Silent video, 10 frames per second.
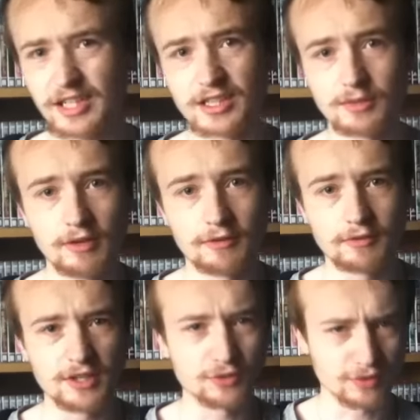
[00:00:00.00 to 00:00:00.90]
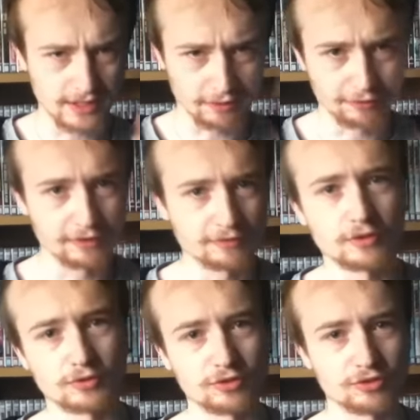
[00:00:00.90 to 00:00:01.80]
the start of the monthly range, it was like a
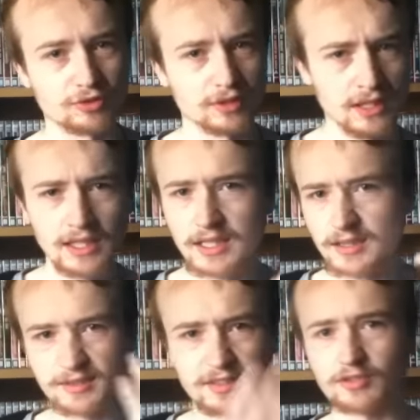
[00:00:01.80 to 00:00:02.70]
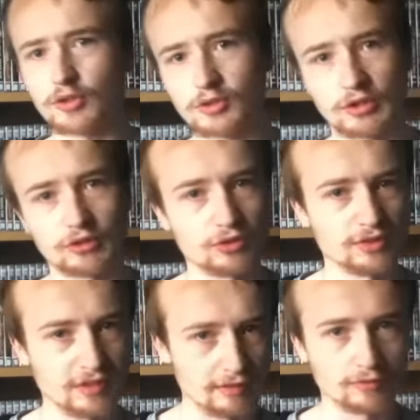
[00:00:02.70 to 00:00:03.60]
5th Doctor story, 6th Doctor
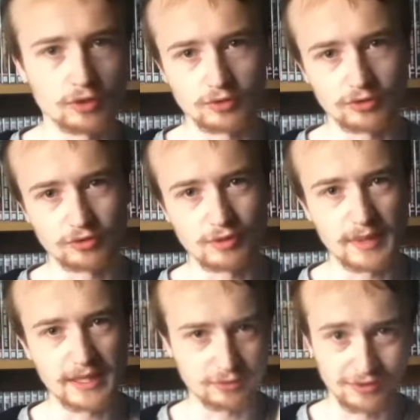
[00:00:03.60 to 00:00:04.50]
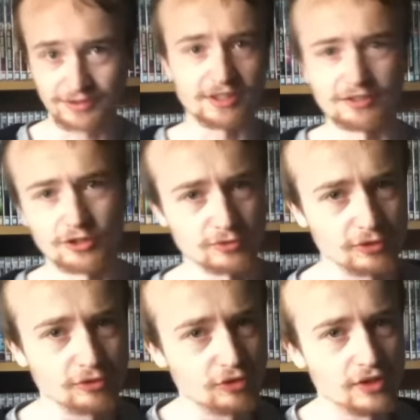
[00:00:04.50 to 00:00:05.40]
story, 7th Doctor story, back to a 6th
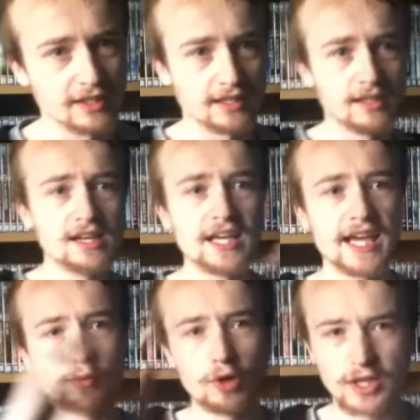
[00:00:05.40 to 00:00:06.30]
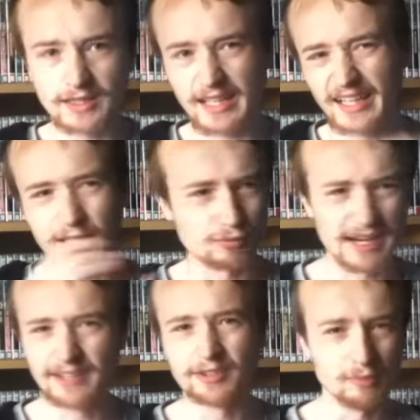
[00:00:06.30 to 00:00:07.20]
Doctor story again. It worked like that in a
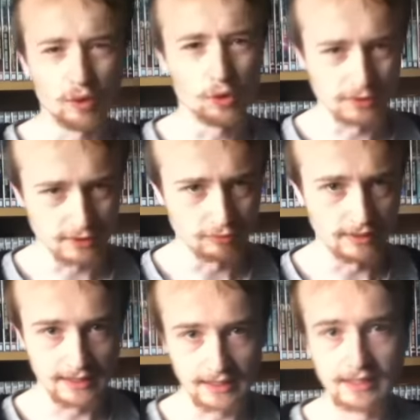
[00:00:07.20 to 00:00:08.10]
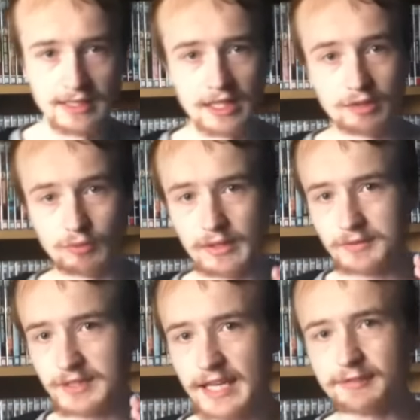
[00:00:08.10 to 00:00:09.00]
random order, really.
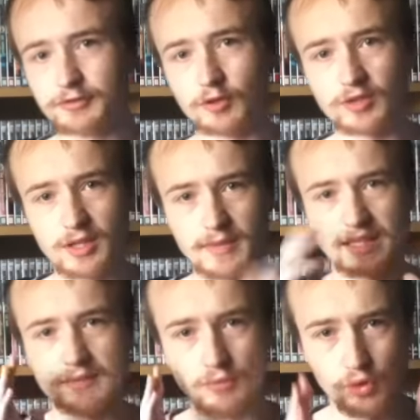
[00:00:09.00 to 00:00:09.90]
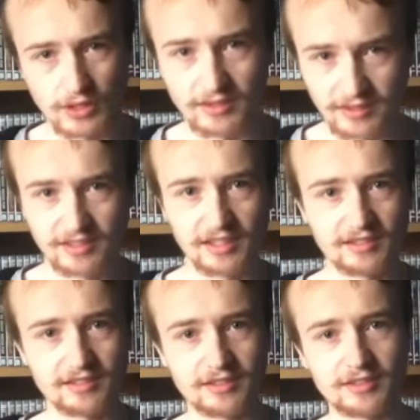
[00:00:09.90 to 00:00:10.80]
With the Eighth Doctor, they made it more
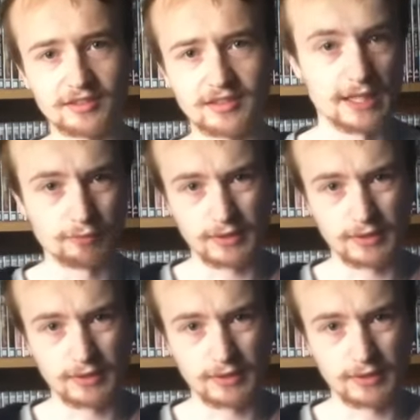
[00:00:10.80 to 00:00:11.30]
consistent.